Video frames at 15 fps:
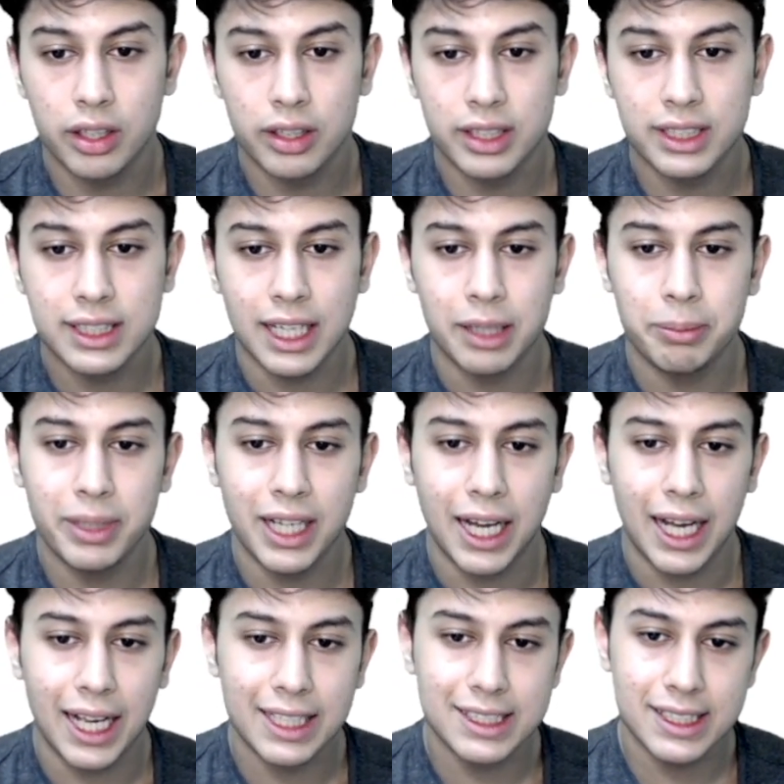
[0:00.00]
This can be
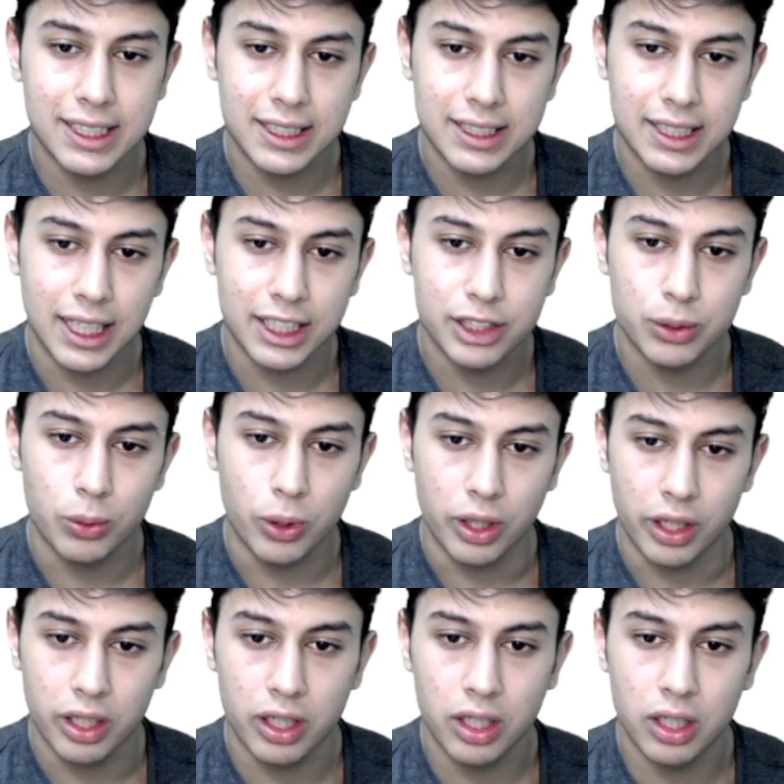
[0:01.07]
as dense as you
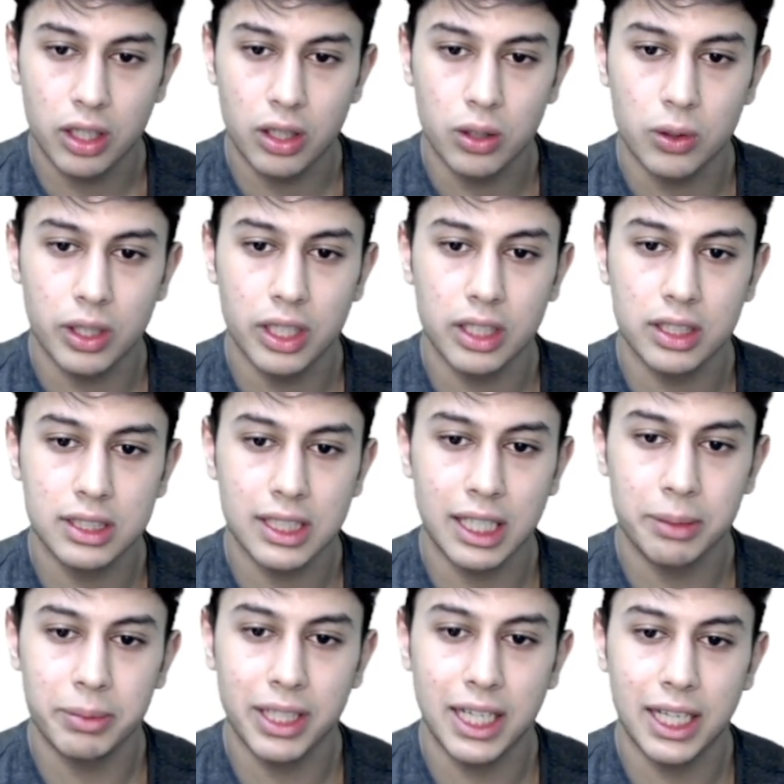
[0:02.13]
want, okay, this
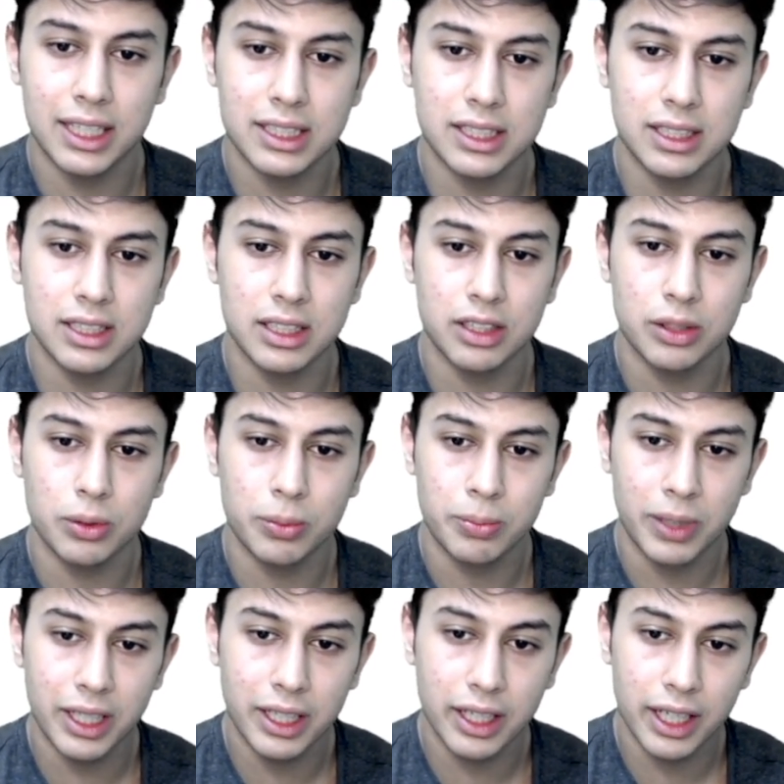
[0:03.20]
can be as dense as you,
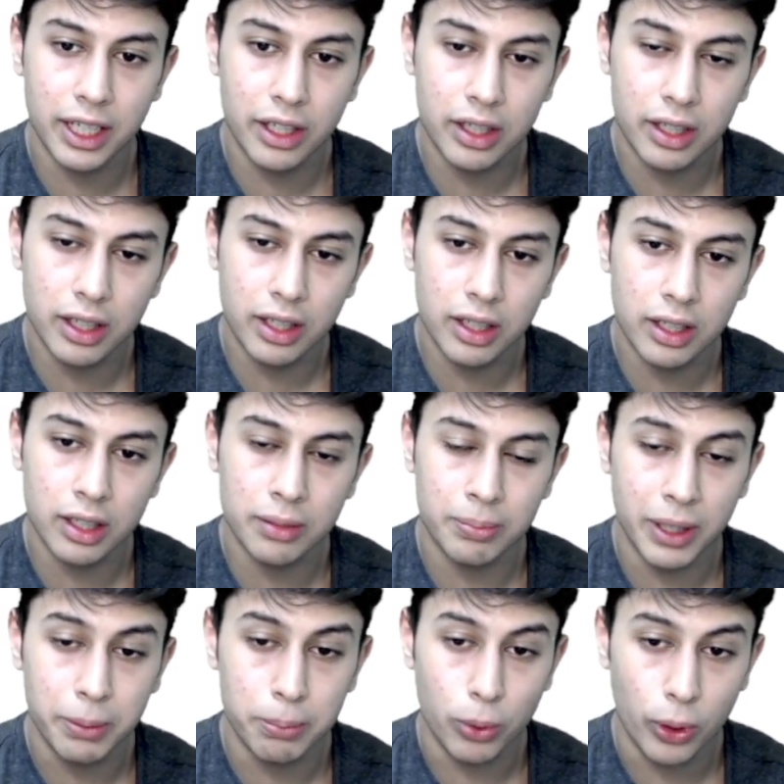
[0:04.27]

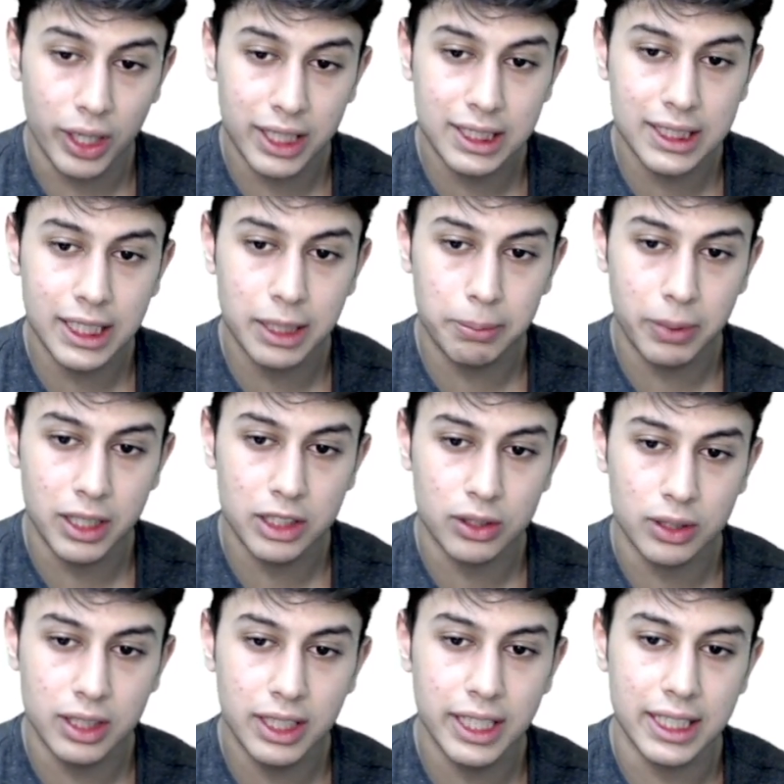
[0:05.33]
but buoyancy depends
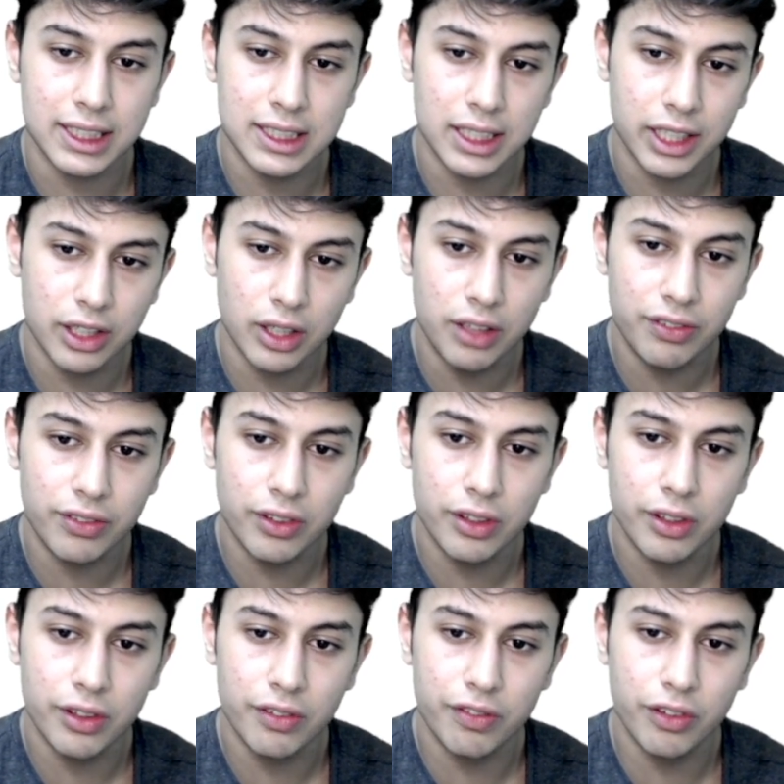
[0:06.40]
on the density of
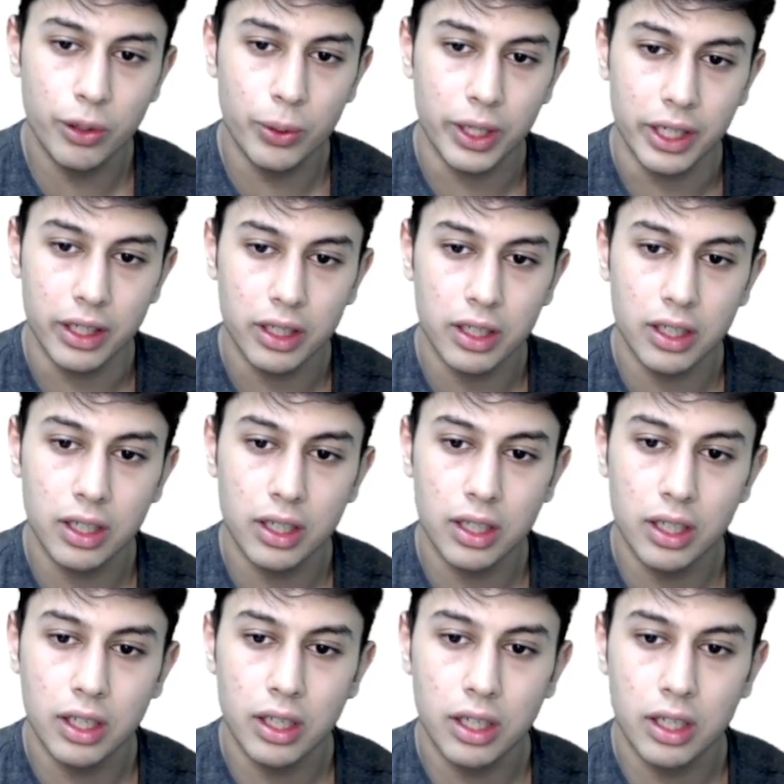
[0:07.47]
fluid.
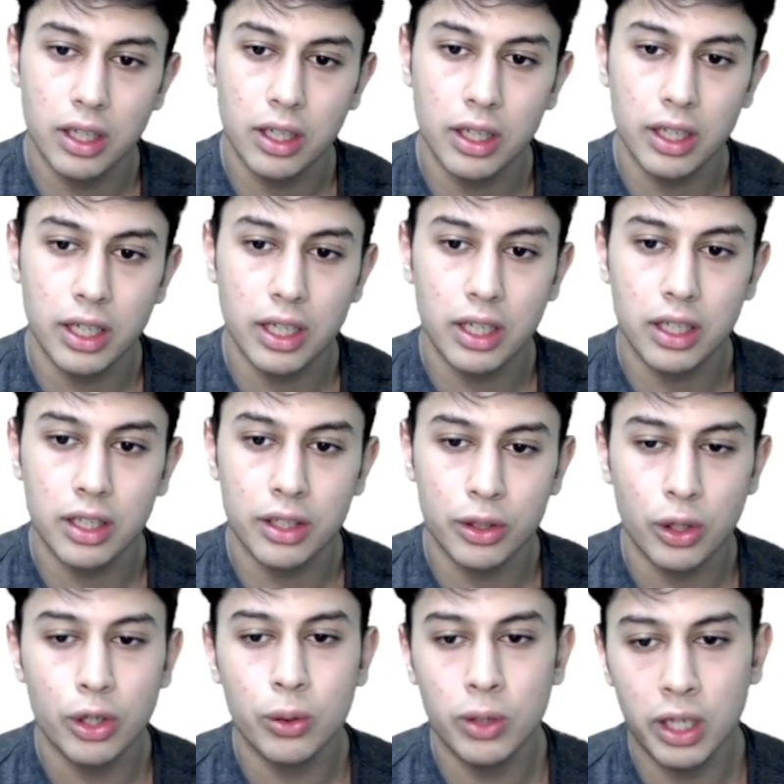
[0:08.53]

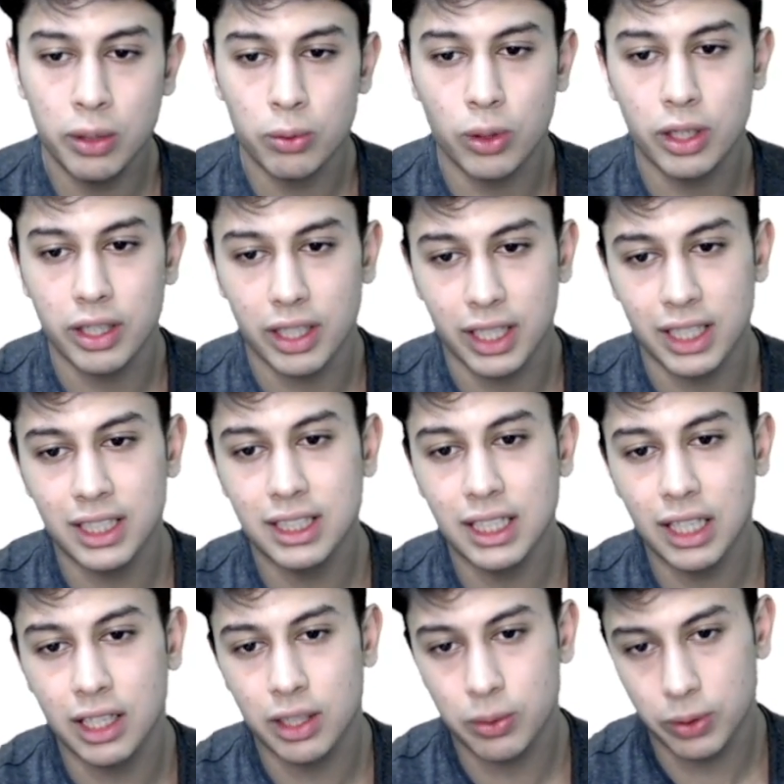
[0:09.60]
Not only water,
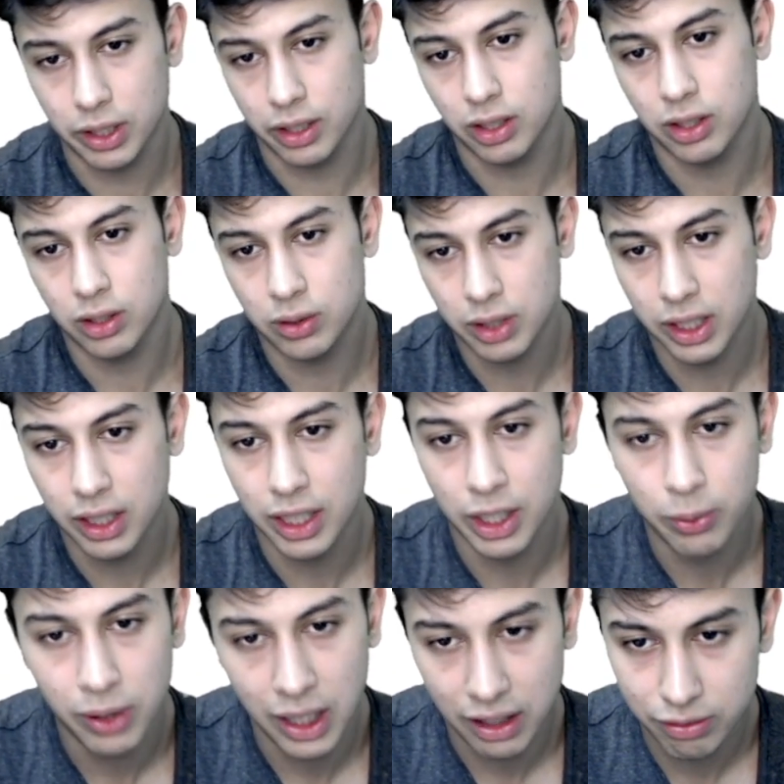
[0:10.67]
anything liquid, okay,
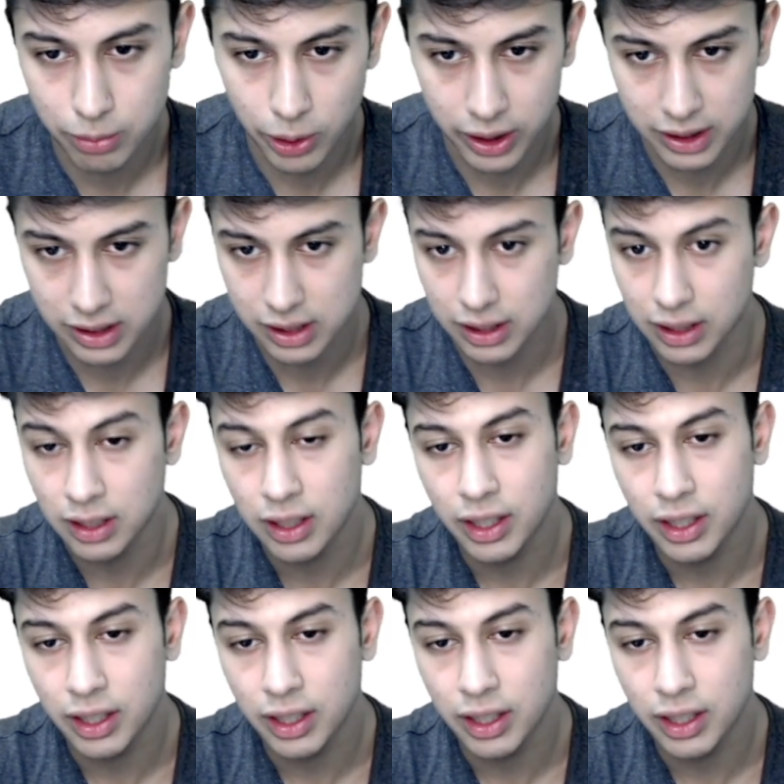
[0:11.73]
it will have buoyancy.